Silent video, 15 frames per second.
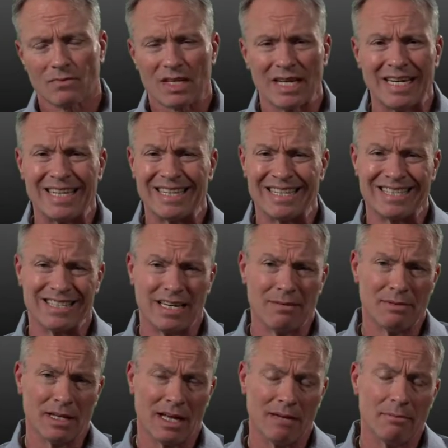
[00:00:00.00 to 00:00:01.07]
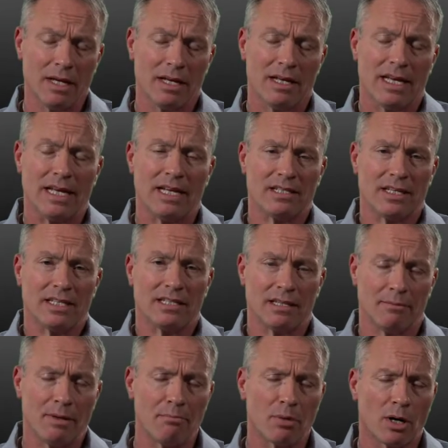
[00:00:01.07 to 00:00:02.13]
And at the same time, it is a
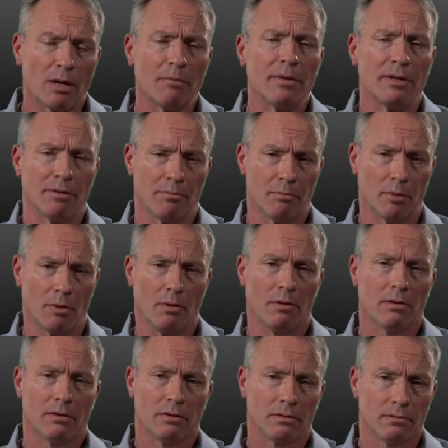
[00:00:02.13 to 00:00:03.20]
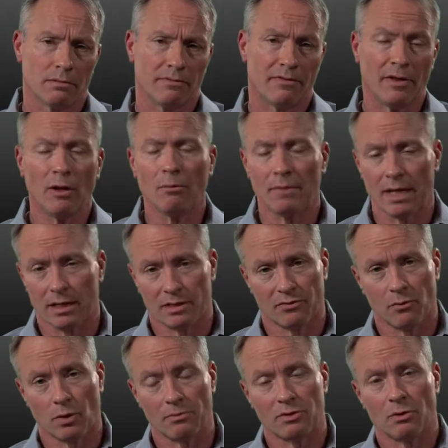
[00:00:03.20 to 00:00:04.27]
semi-permeable film that is
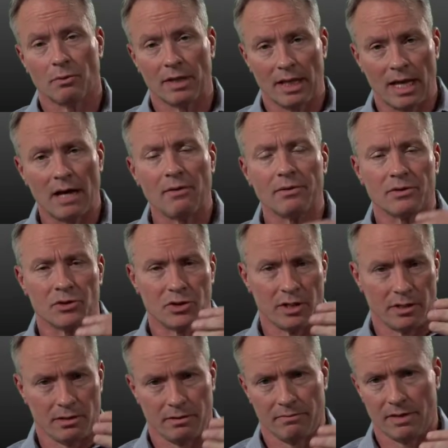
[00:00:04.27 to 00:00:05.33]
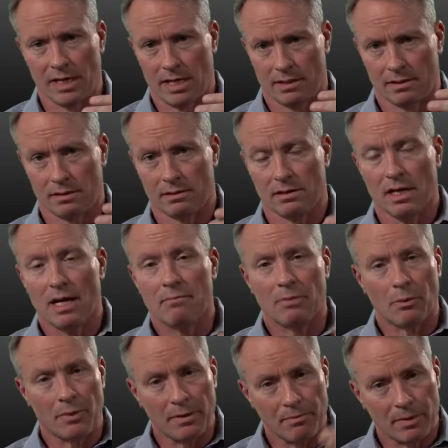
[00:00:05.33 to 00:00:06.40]
formed, so we allow exchange of gases. But
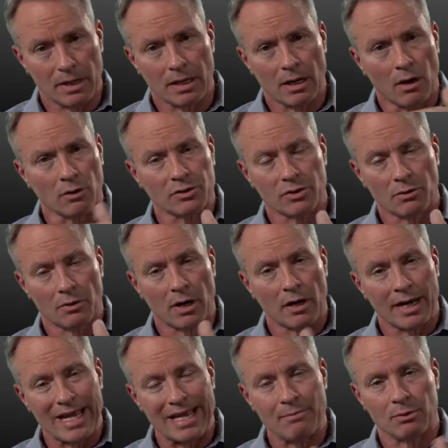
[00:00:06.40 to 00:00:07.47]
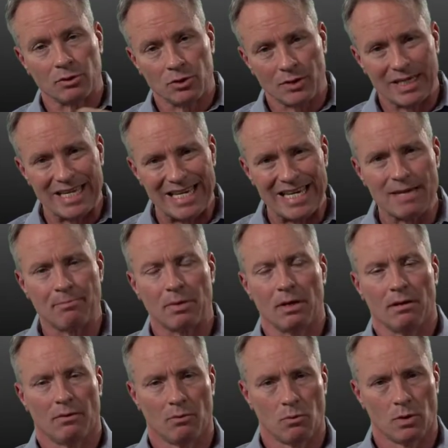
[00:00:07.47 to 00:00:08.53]
we also are able to keep
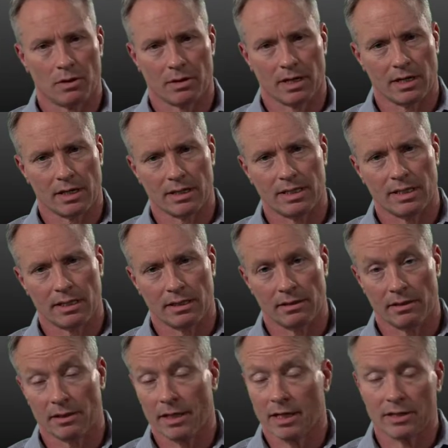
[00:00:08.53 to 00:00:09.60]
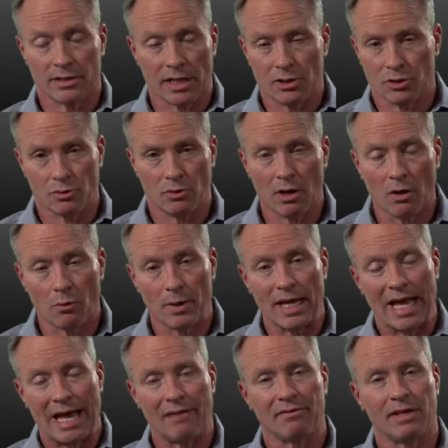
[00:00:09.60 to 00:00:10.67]
the water content in there because, as you know, we
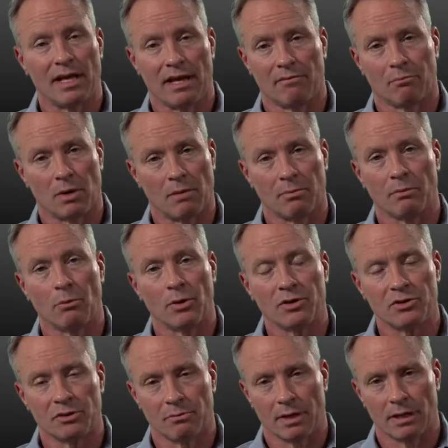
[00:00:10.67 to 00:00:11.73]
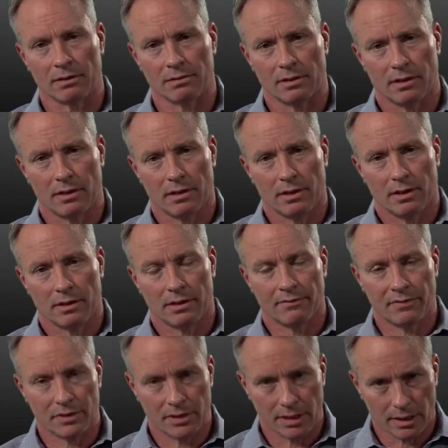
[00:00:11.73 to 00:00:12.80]
have to have proper moisture balance to
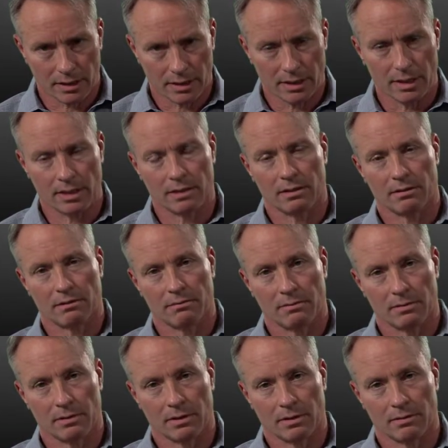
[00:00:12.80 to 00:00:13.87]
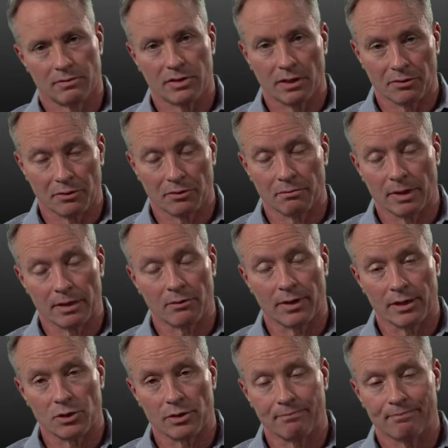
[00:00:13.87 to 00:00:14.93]
facilitate cellular
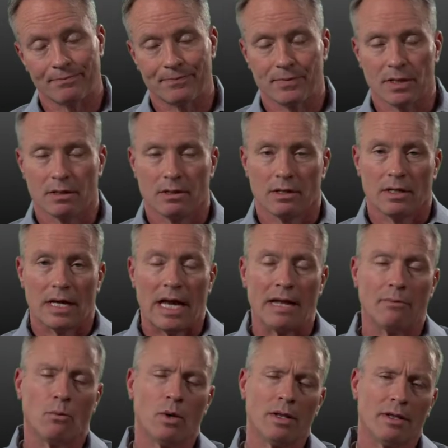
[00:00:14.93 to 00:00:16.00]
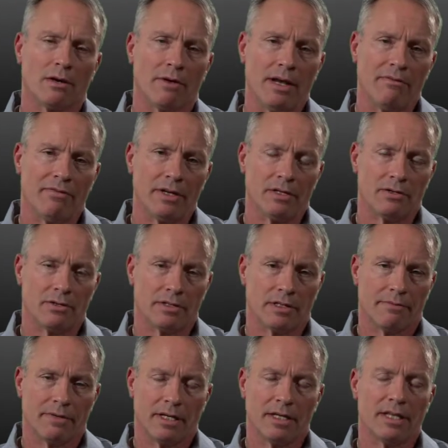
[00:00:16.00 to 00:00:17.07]
migration. And one of the great features of
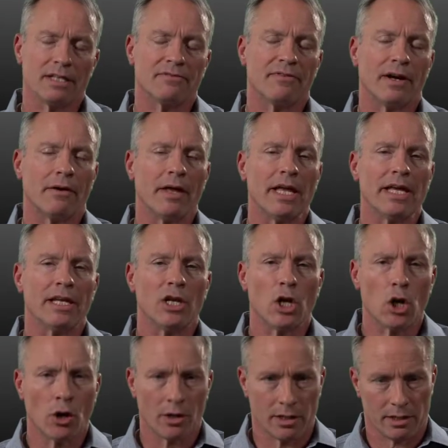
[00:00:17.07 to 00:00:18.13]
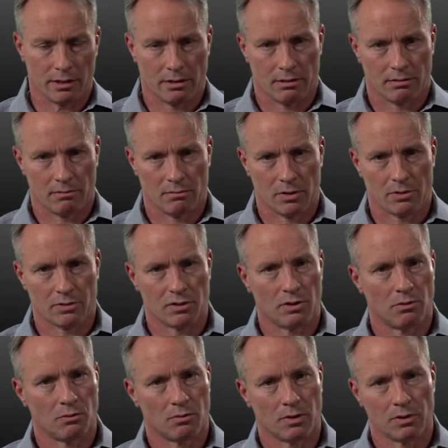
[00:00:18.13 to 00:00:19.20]
it is it's very inert. There's
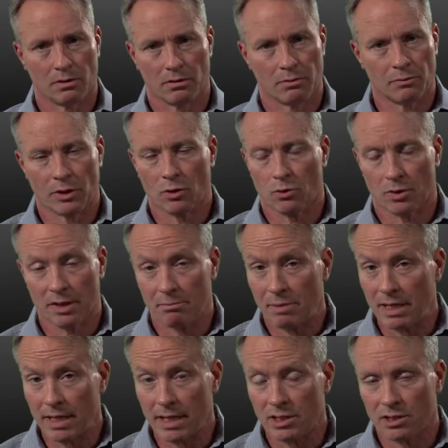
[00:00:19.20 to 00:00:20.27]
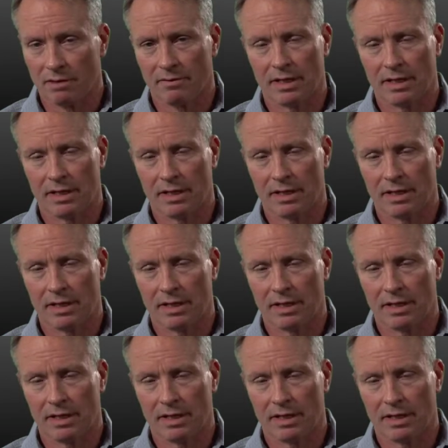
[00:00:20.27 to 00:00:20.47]
no recorded pH of it.